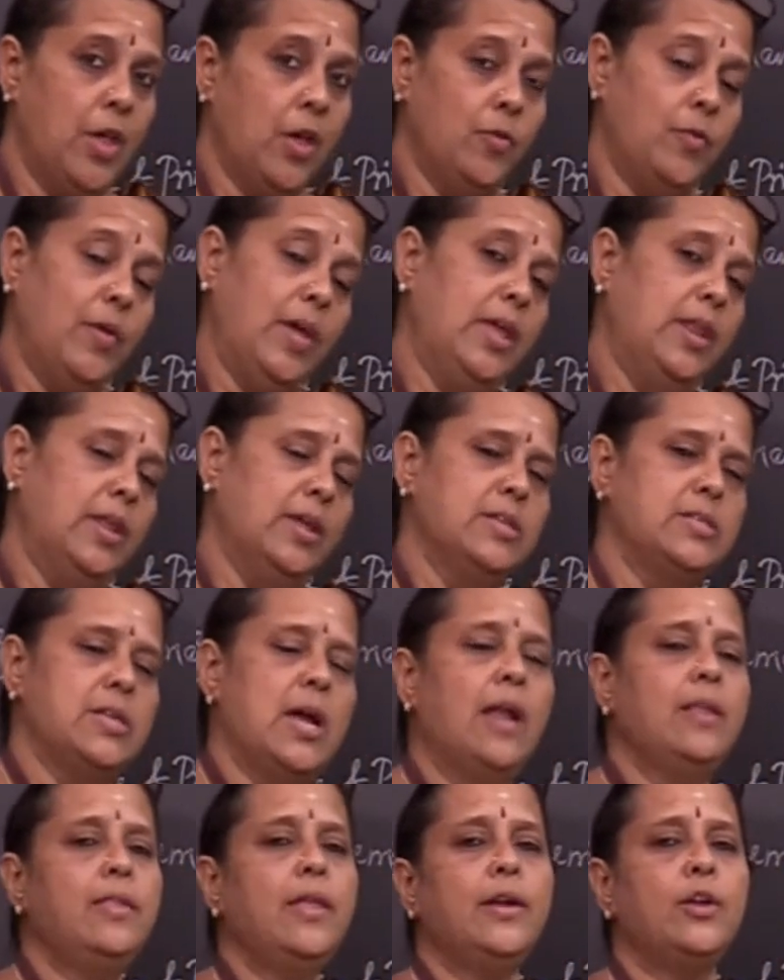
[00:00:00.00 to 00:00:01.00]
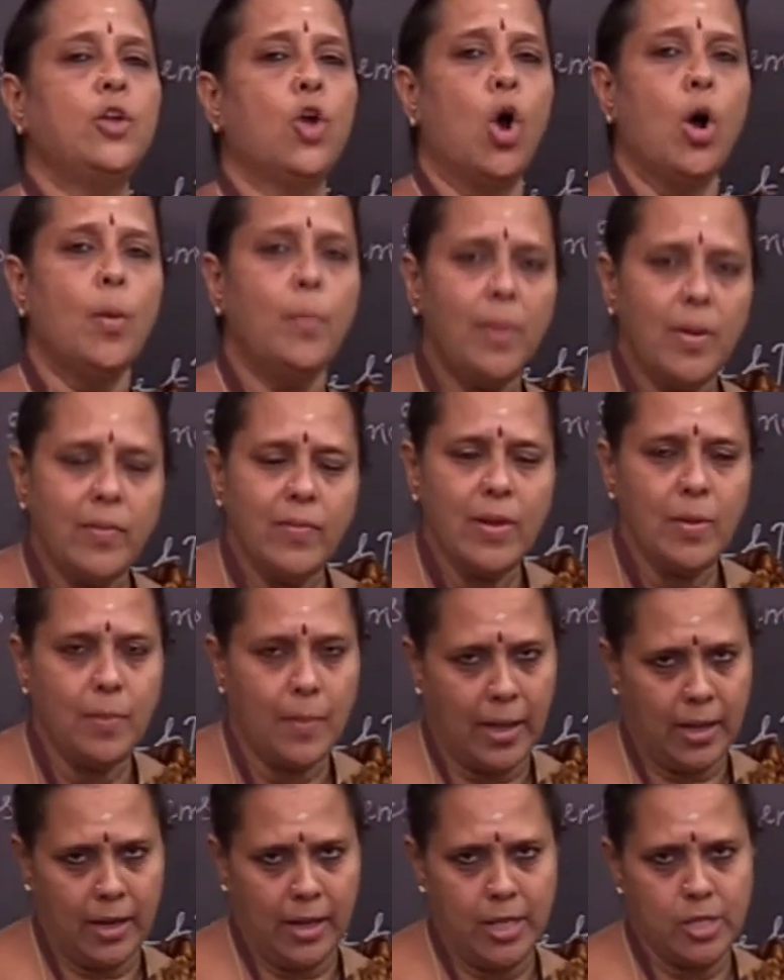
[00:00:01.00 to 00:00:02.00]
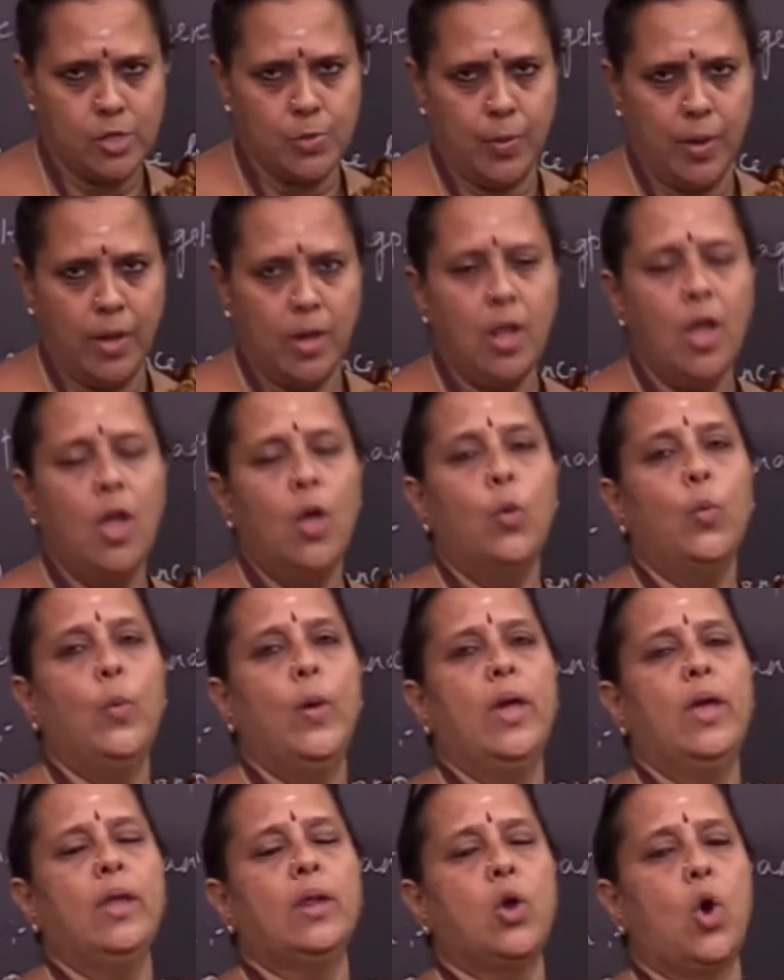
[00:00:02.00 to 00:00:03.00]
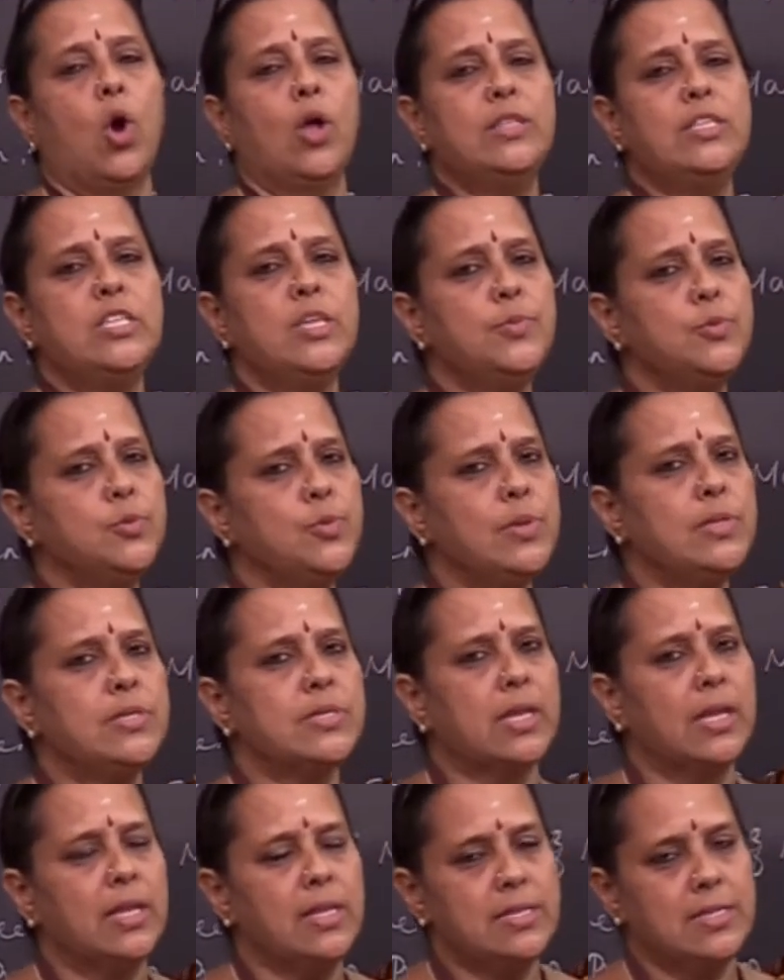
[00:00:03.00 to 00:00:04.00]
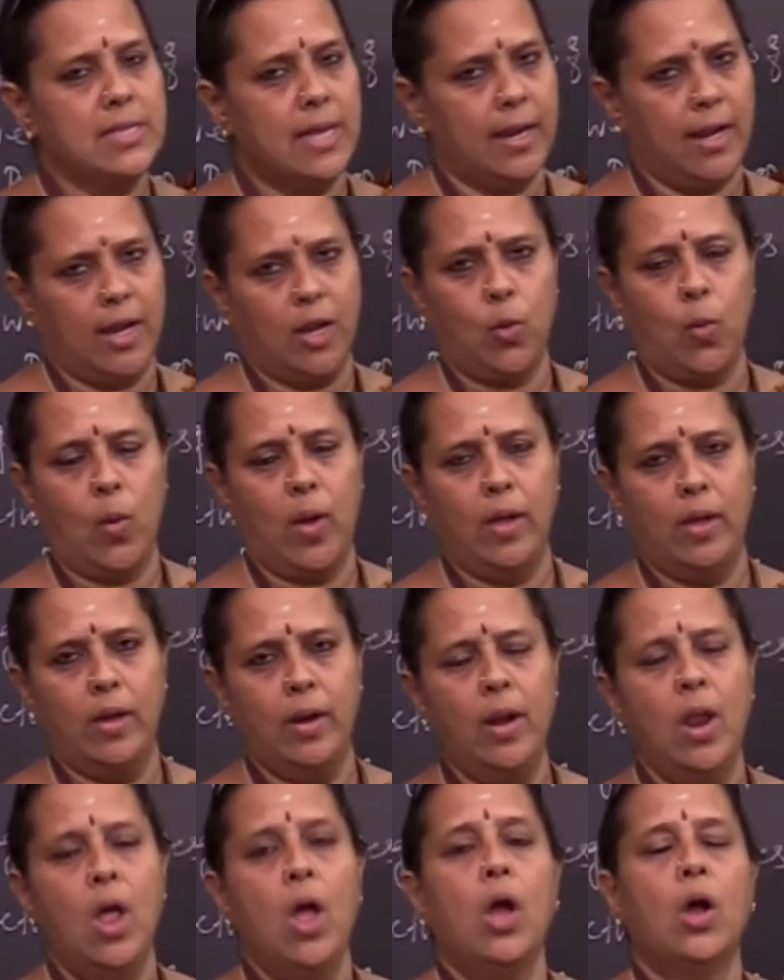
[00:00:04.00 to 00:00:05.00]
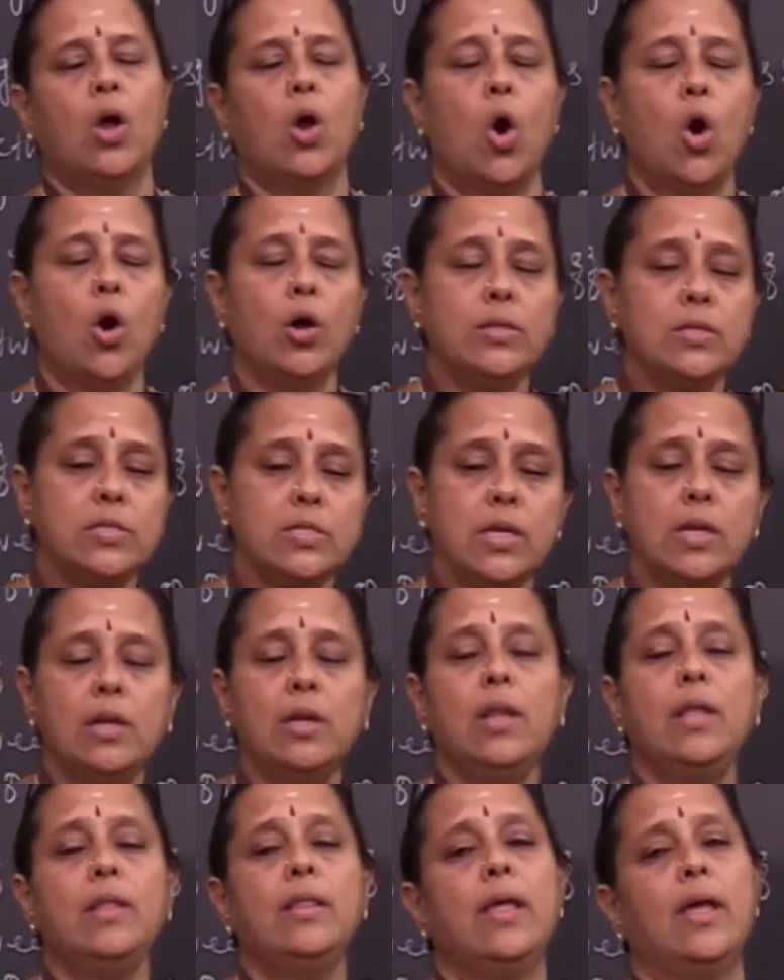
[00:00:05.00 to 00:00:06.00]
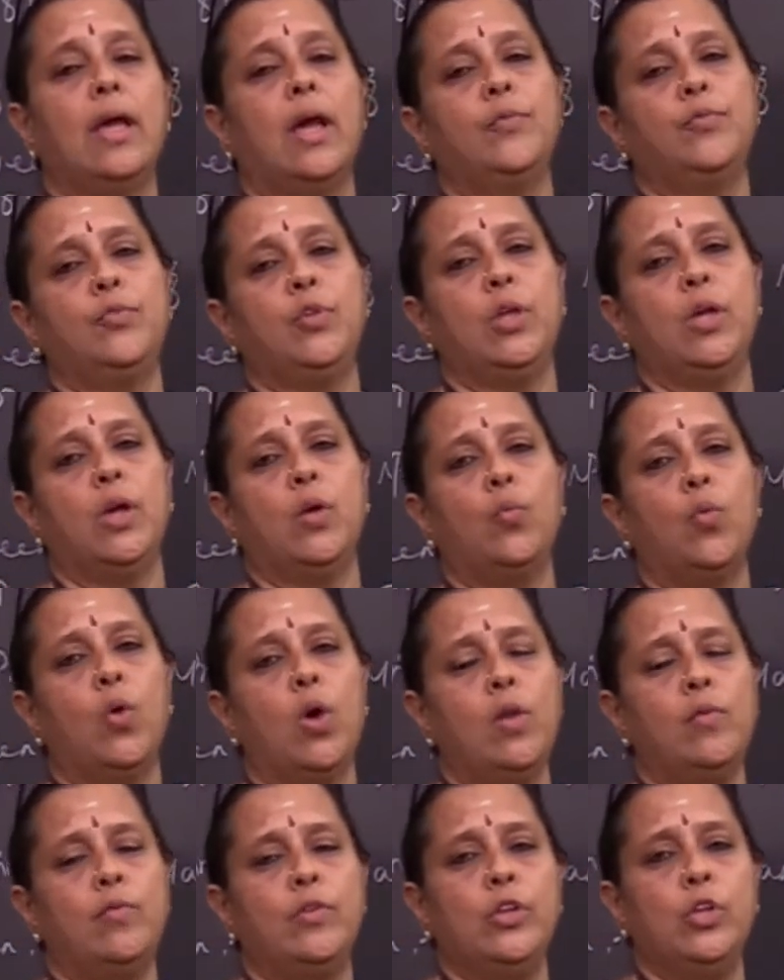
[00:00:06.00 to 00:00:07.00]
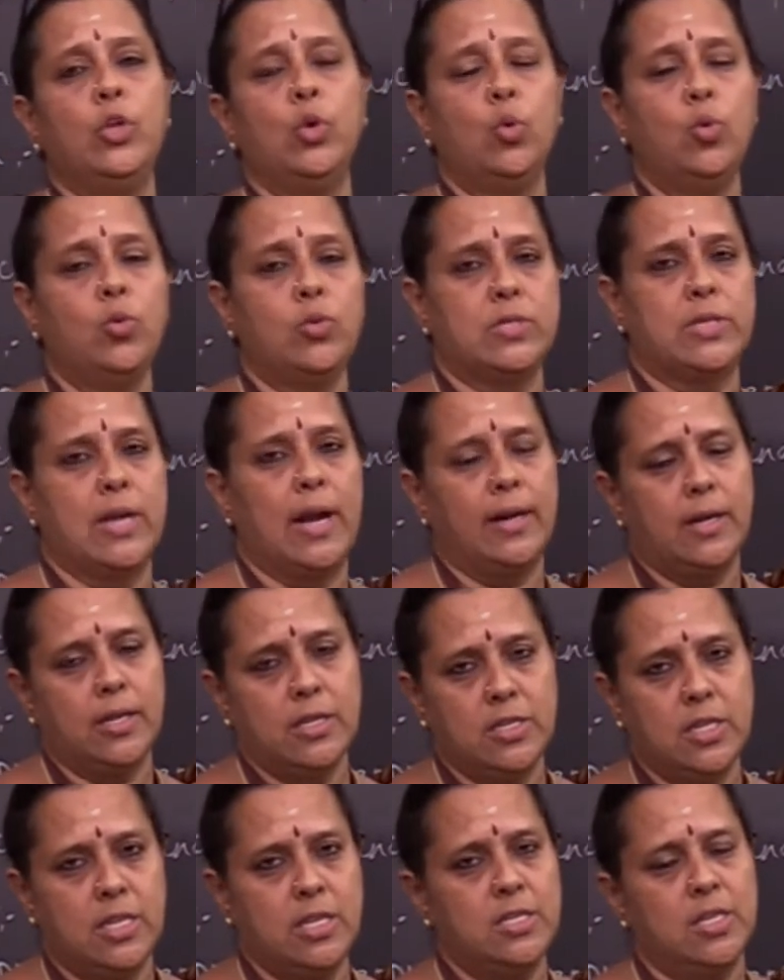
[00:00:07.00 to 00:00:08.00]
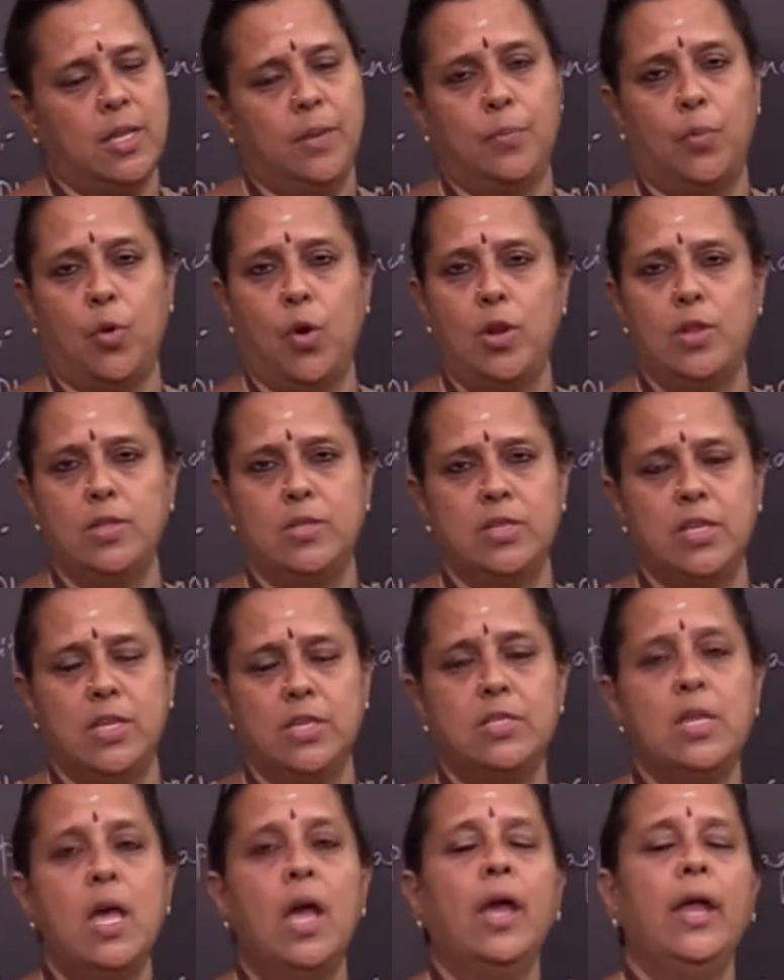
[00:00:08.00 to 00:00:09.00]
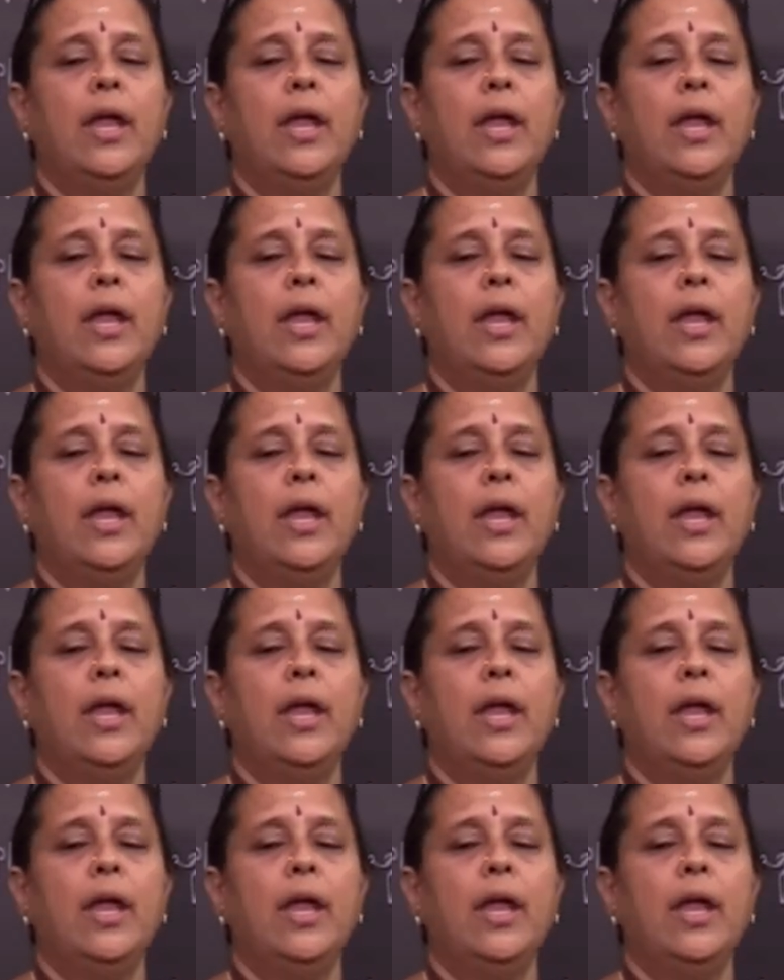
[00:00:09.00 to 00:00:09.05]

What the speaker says: Whereas at the top level management, where conceptual skills are required, constantly they have to evolve new strategies and policies.